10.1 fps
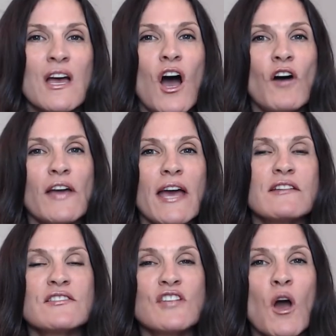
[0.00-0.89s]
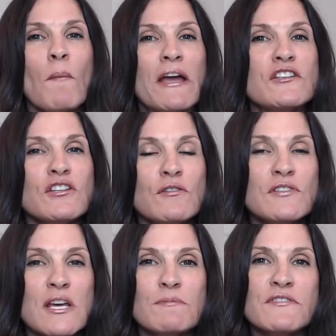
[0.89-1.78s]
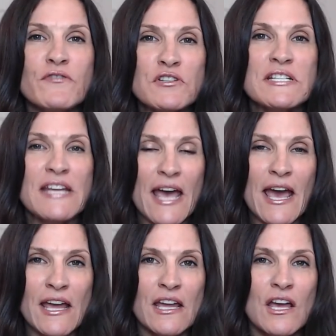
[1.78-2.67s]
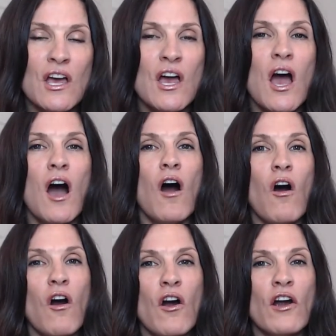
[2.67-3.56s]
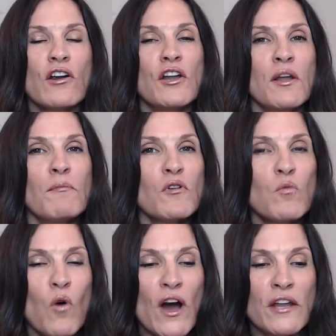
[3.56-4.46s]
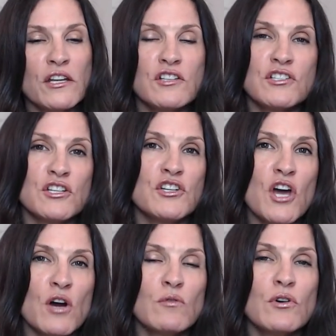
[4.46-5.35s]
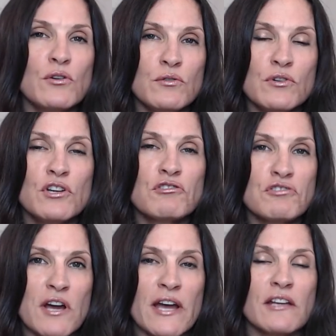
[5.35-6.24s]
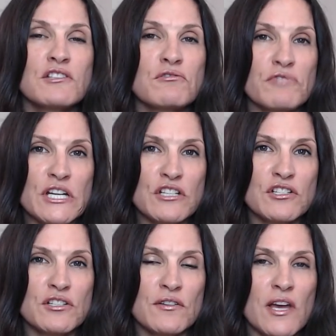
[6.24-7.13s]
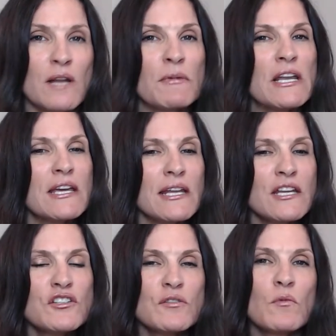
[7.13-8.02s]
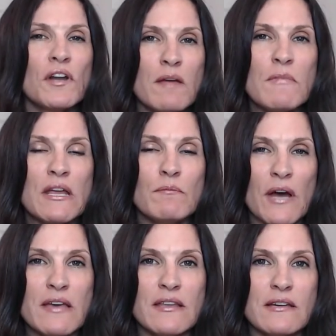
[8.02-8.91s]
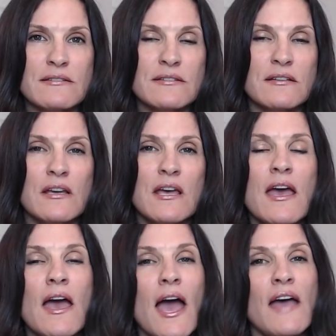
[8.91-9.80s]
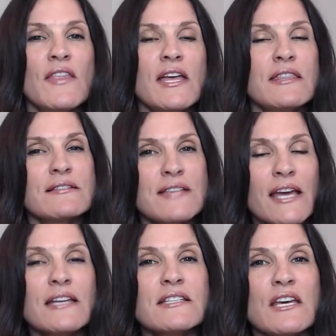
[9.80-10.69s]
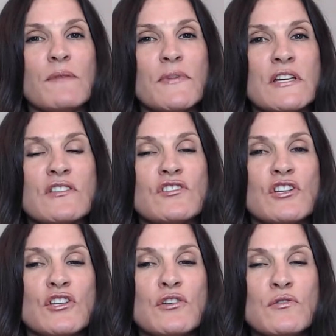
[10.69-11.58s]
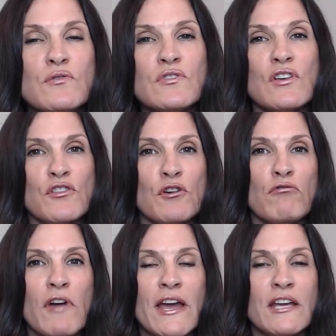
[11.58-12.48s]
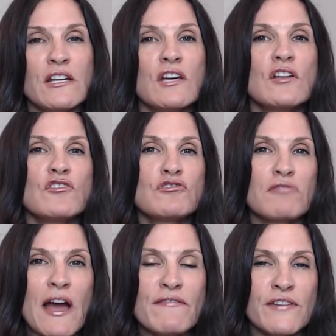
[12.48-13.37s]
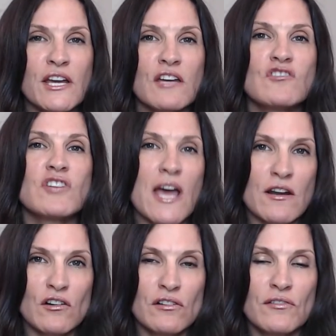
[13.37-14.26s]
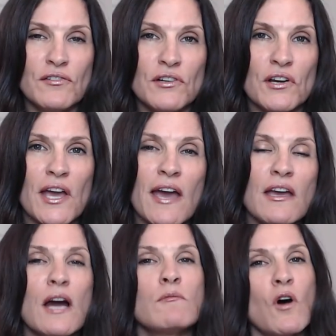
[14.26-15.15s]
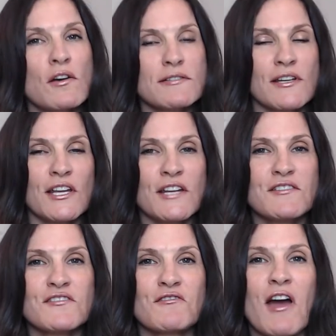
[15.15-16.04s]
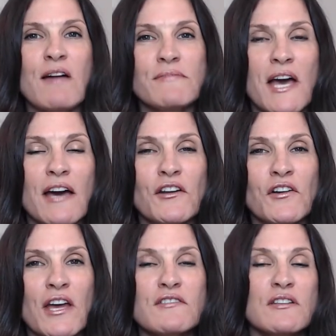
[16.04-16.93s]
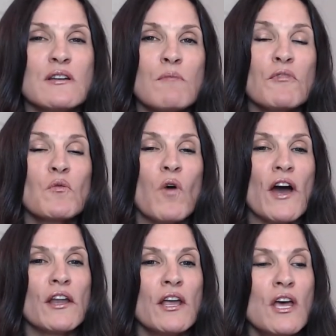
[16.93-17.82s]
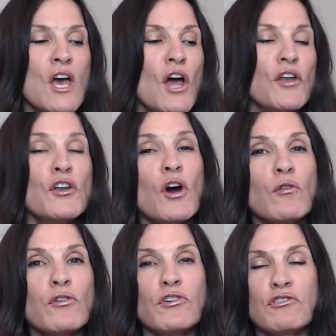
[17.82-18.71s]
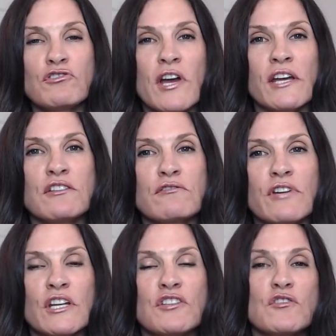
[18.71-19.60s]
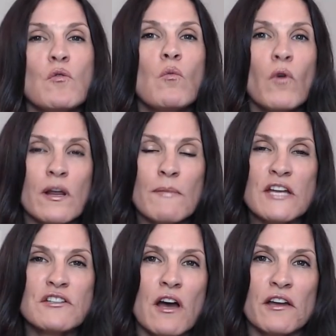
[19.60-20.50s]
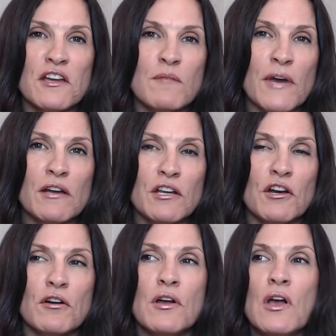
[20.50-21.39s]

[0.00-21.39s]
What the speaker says: Okay, so my two tips for today are, number one, to know who you're trying to reach. And I'm going to get into what I mean by this. And then the second tip is to use the right traffic channel. Okay, I'm also going to describe that. Okay, so number one, know who you're trying to reach. What am I talking about here?